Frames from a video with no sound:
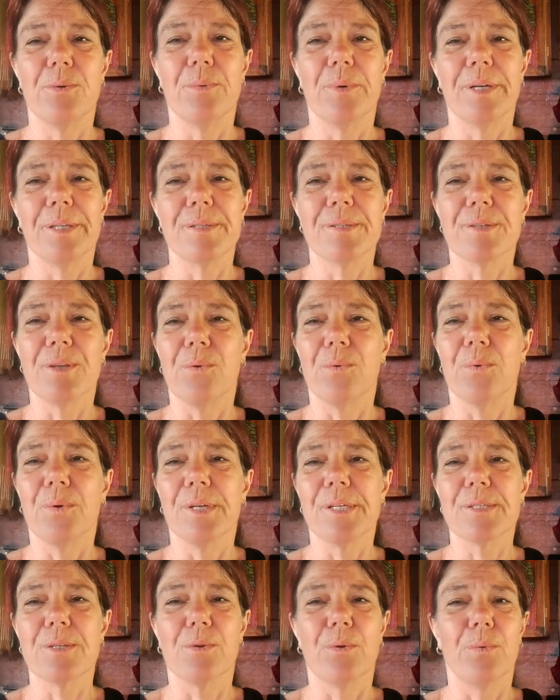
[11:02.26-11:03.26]
ones, they're
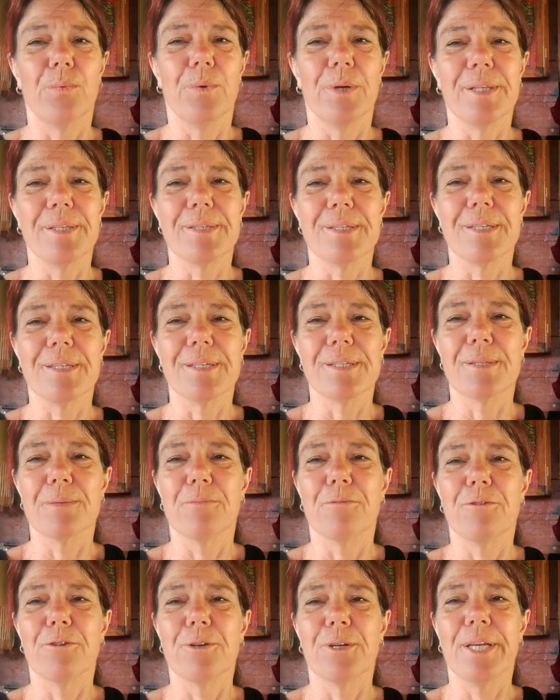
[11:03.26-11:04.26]
always good ones. There's some
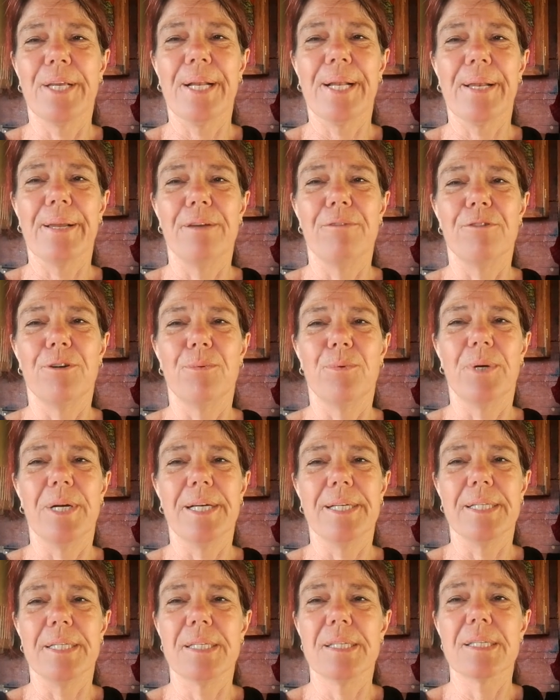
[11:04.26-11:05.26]
very clever
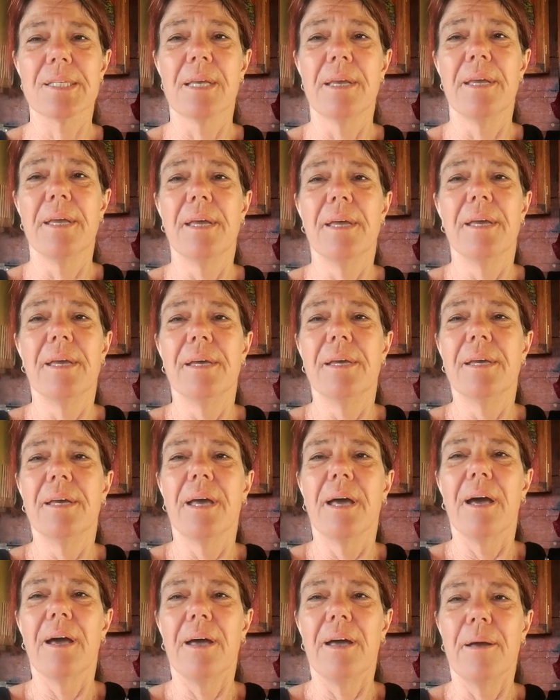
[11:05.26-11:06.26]
ones.
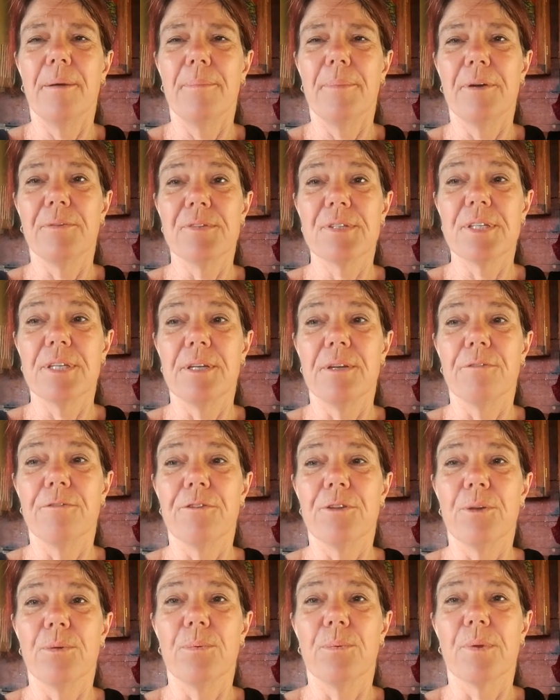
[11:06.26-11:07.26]
I've seen a
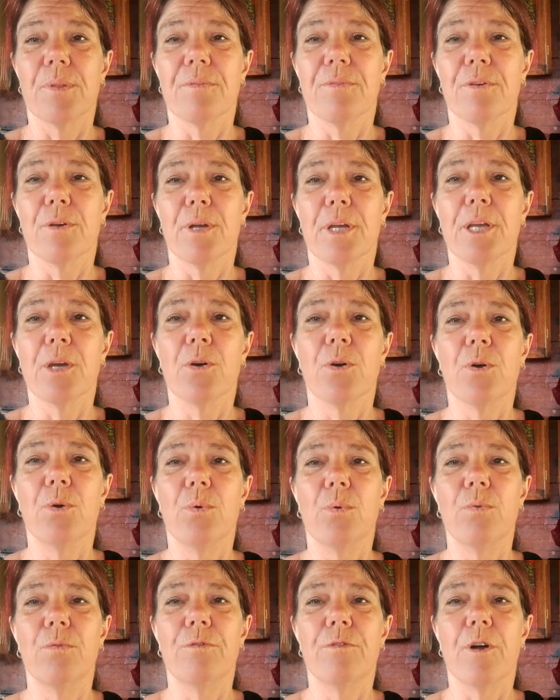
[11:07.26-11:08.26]
few with very
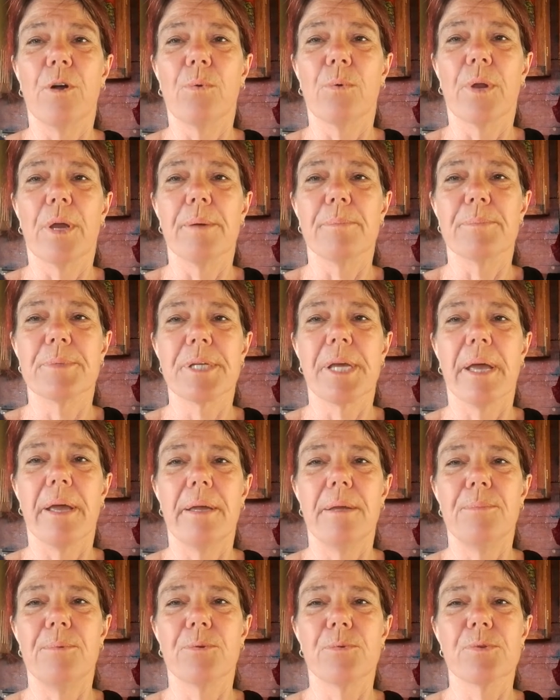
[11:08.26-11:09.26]
cool fold-up
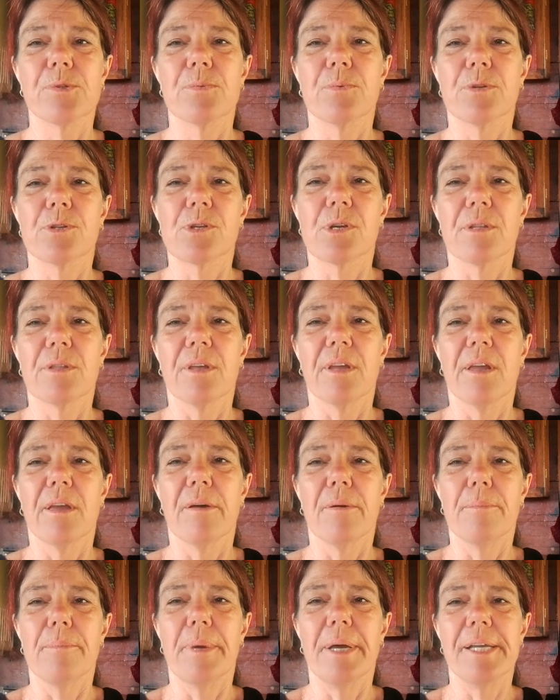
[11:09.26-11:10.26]
tables, which I think are
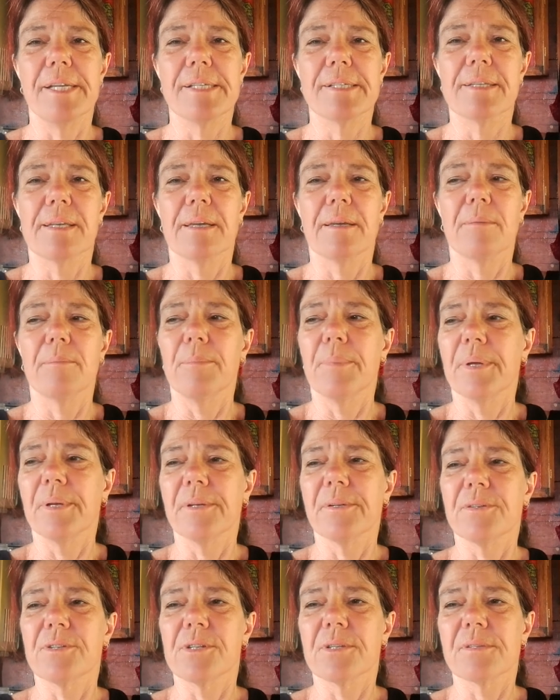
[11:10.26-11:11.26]
amazing, but
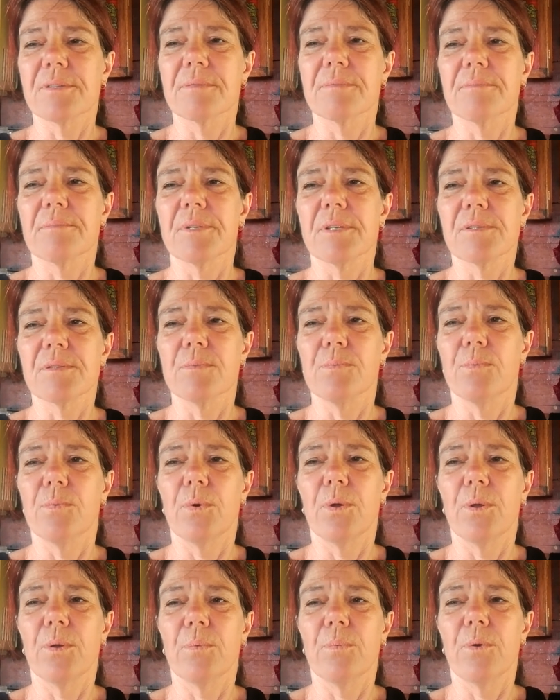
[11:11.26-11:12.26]
it just doesn't
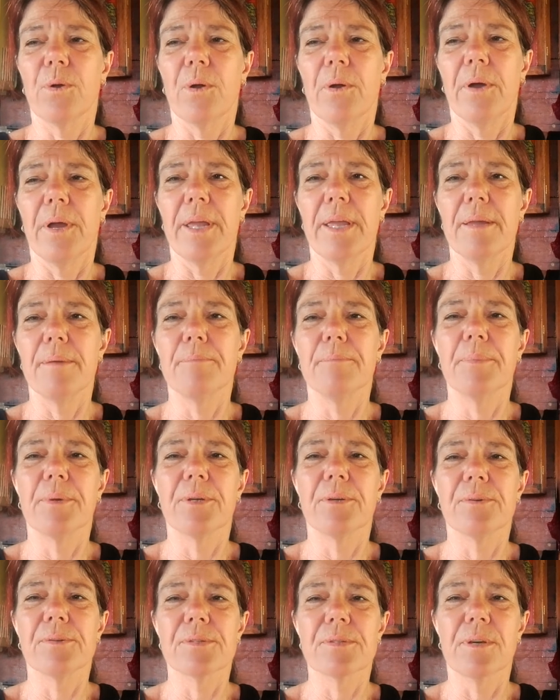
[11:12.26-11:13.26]
work where I am
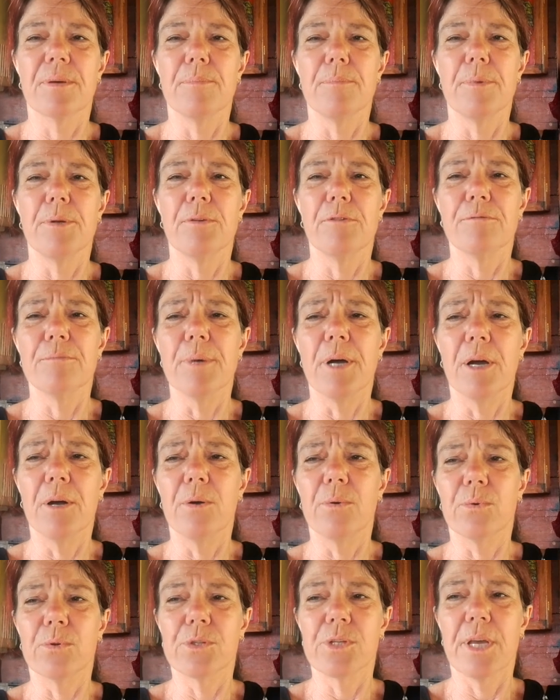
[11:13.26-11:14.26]
because I move my
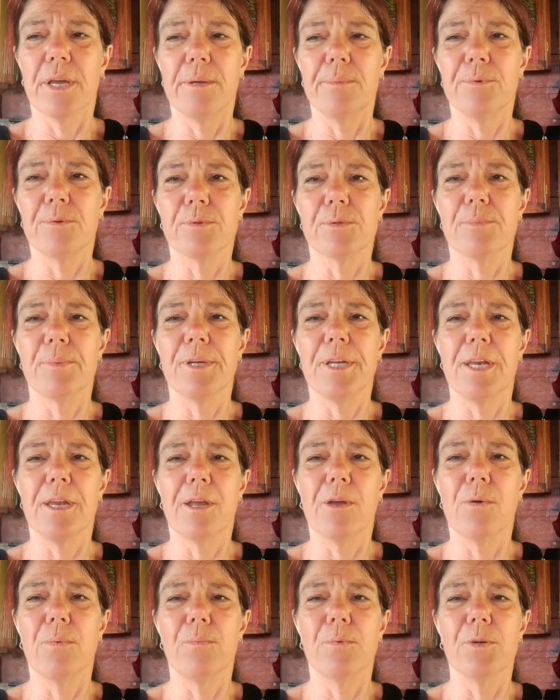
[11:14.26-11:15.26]
whole table depending
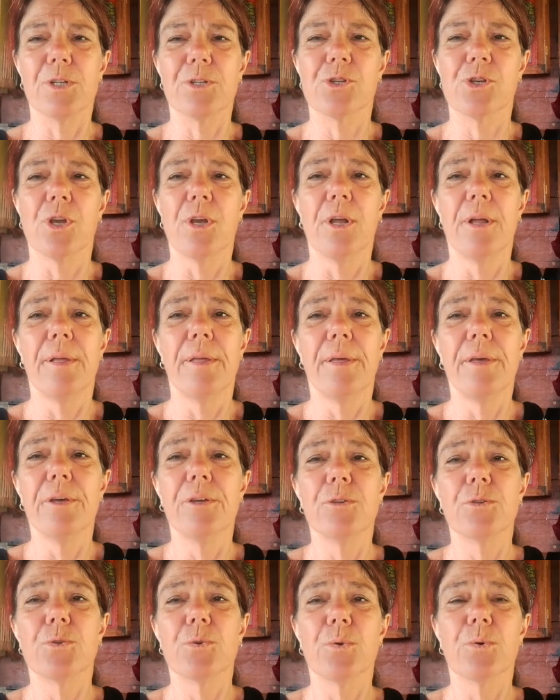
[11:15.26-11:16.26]
on which
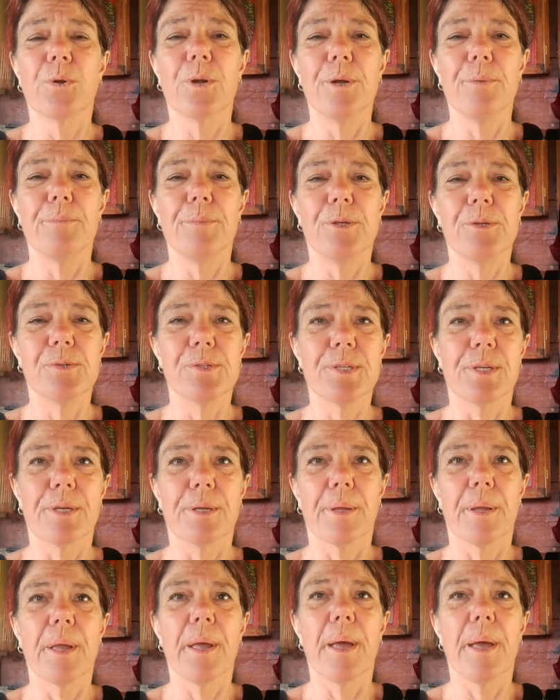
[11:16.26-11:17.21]
door I'm using.